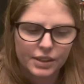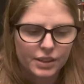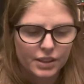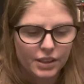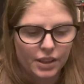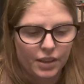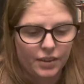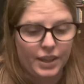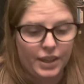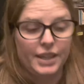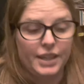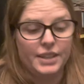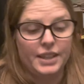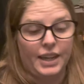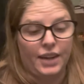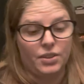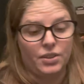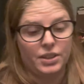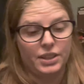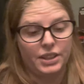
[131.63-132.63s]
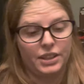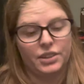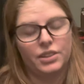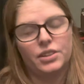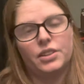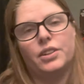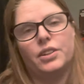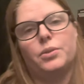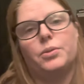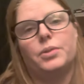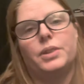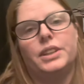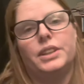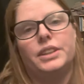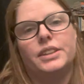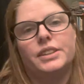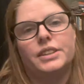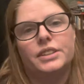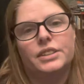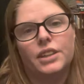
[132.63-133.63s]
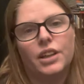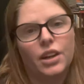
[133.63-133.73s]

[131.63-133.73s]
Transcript: All right, and now here are the ones